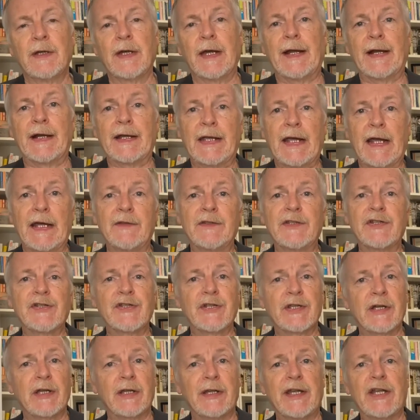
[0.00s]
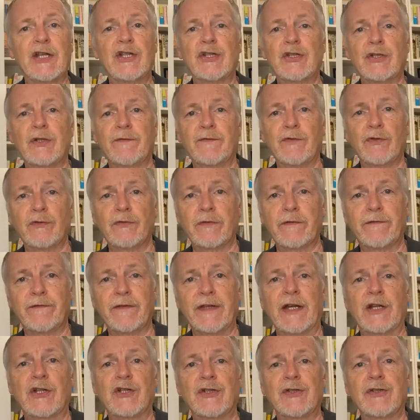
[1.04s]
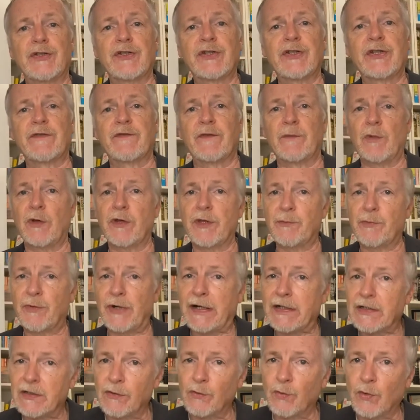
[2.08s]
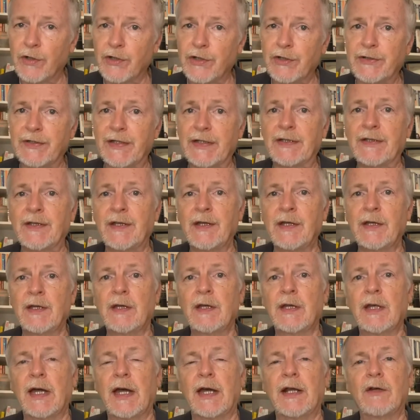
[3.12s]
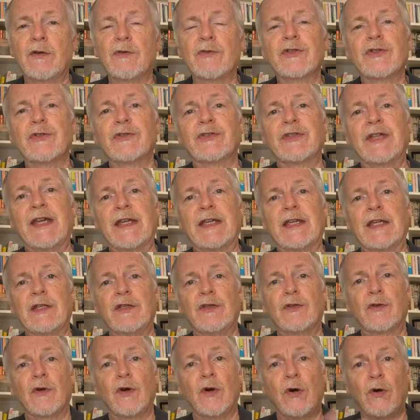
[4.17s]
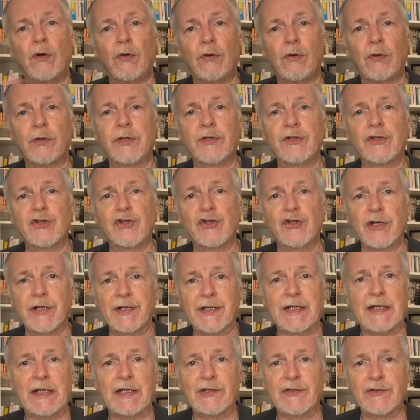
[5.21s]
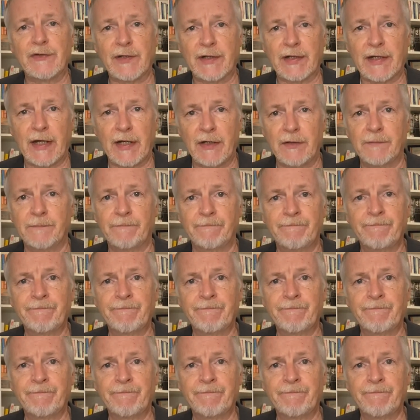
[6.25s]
And again, this is a collation of your reflections from all the practical work you did, and also taking your whole journey into account.